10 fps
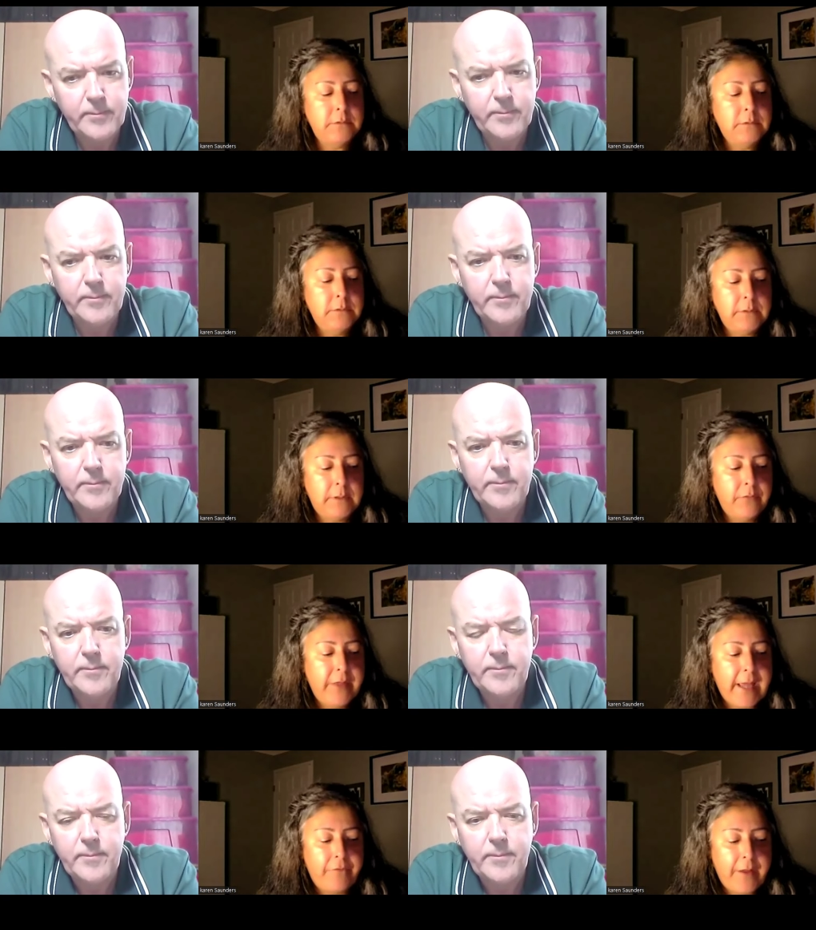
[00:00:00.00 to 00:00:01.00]
Speaker 1: and the
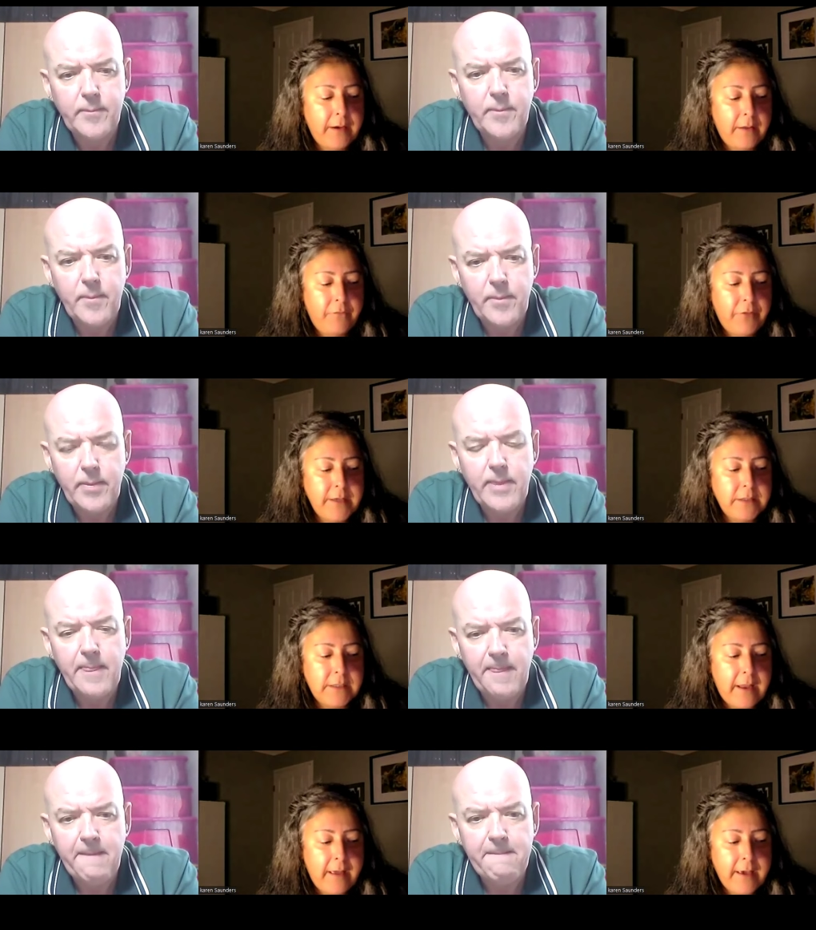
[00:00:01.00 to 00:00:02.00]
advent of the
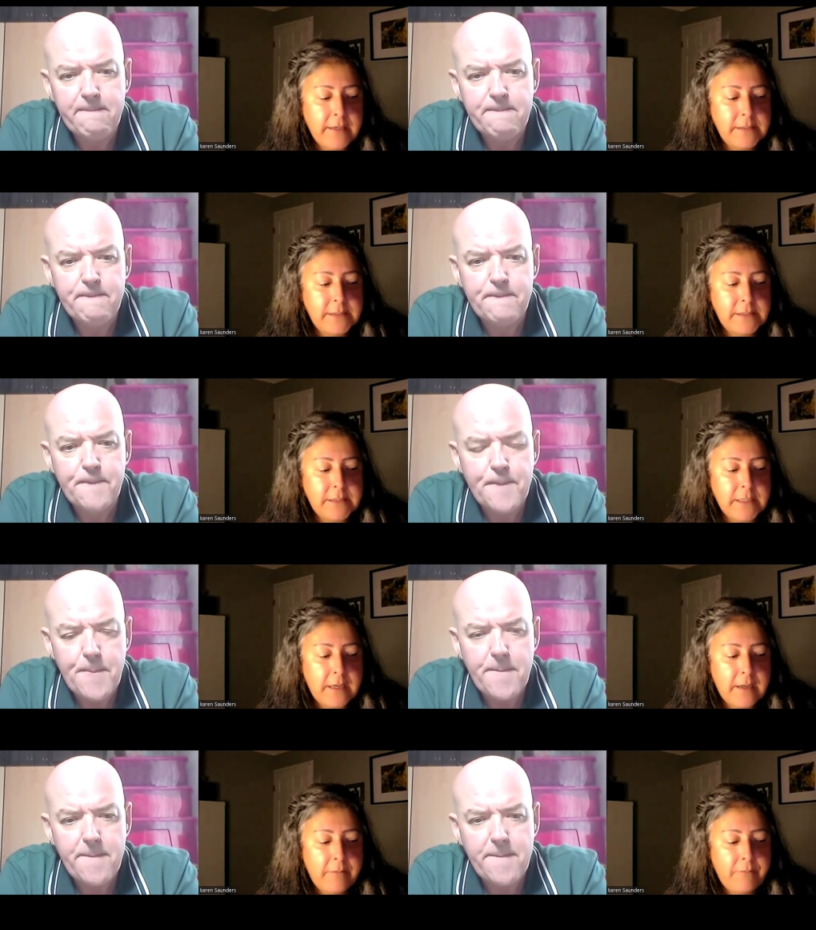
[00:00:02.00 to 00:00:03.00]
internet is um,
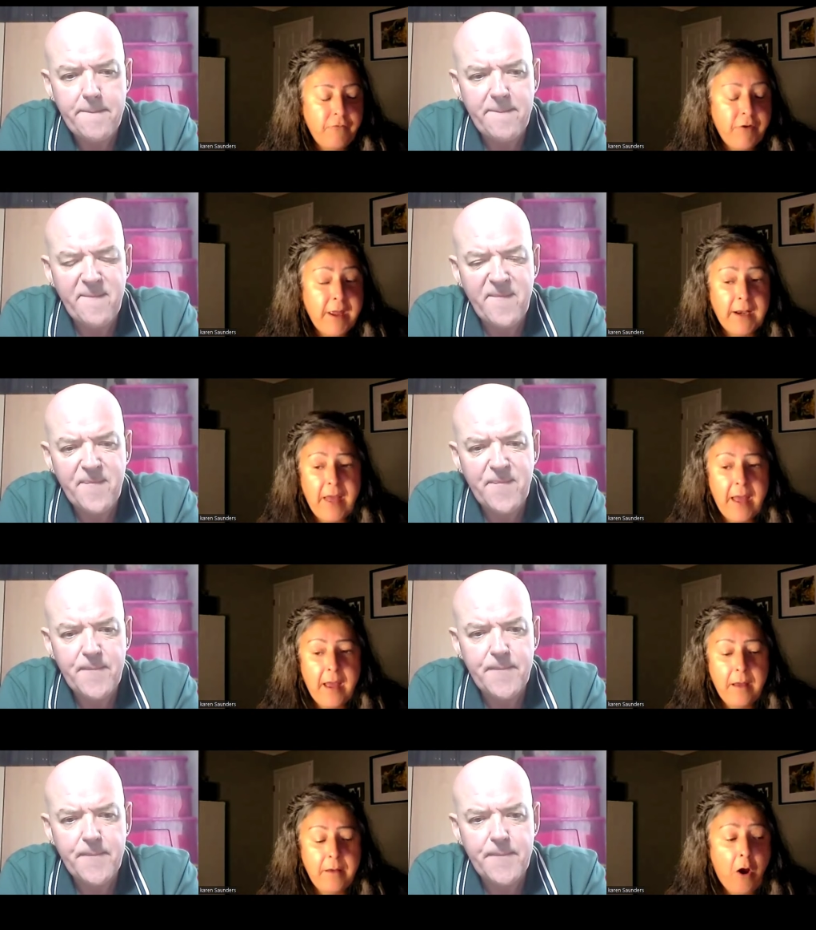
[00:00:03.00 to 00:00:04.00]
really their
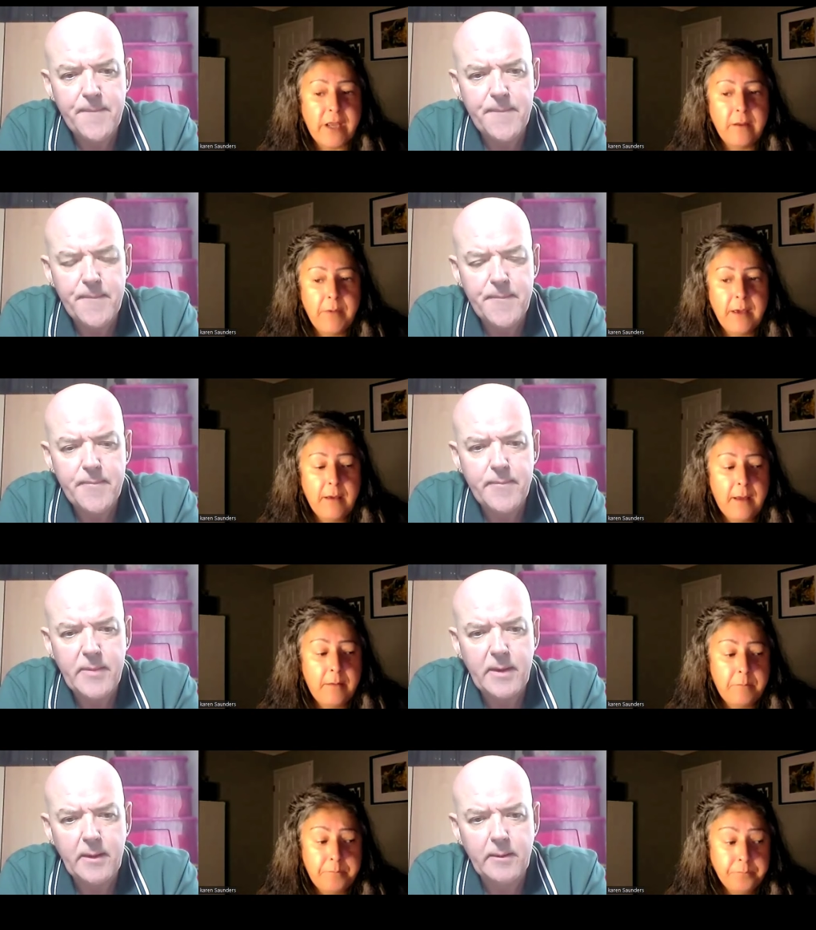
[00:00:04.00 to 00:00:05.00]
arch enemy.
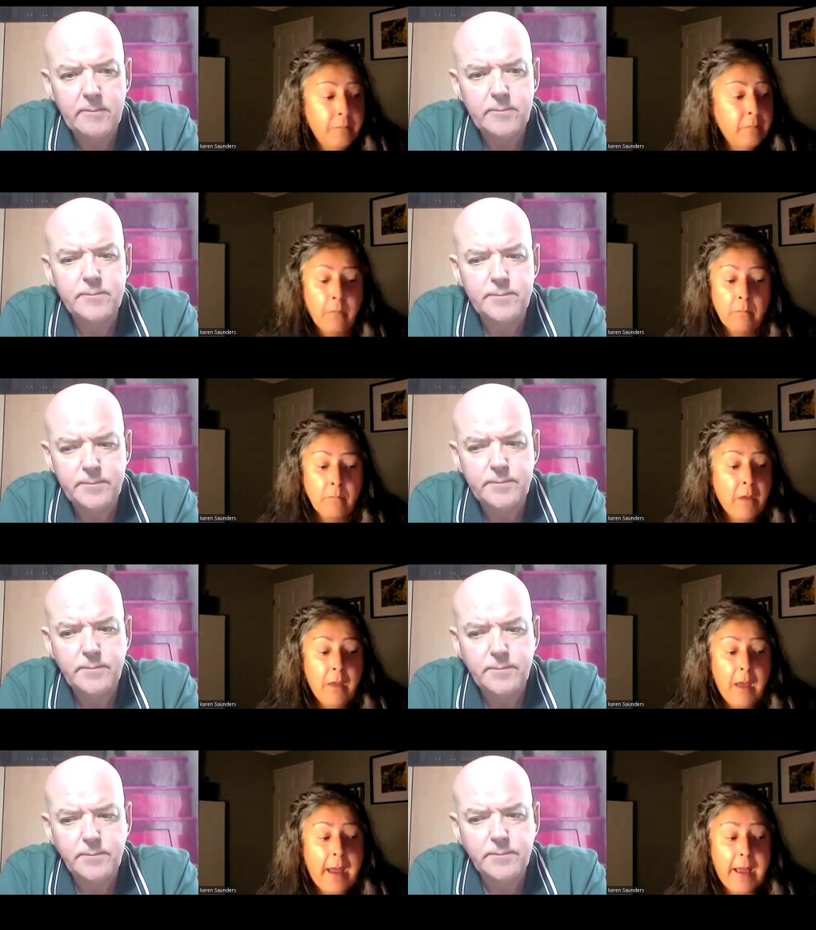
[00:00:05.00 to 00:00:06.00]
Um,
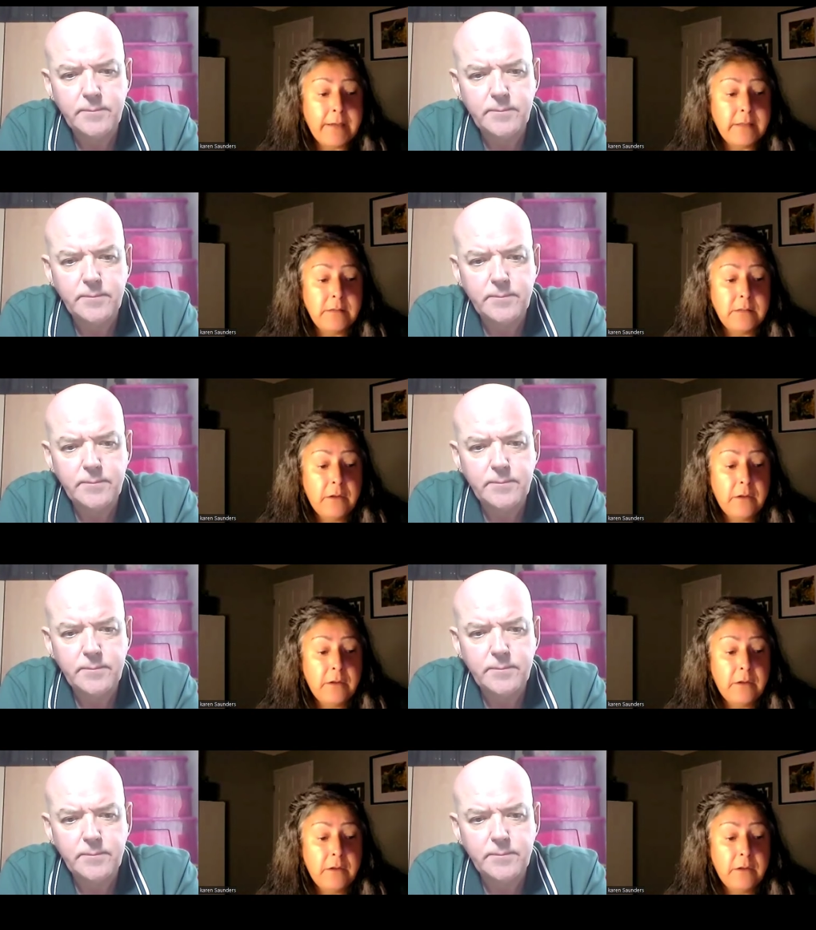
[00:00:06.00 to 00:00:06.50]
and